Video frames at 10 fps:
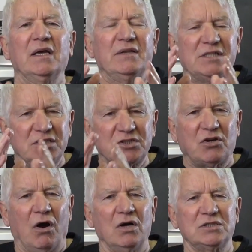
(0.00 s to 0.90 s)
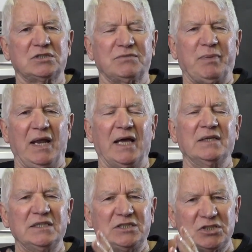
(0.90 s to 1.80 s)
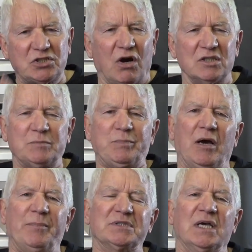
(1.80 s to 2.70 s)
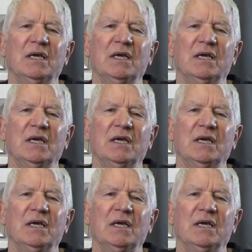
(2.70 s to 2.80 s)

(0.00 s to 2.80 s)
This is God's plan. This is God's purpose.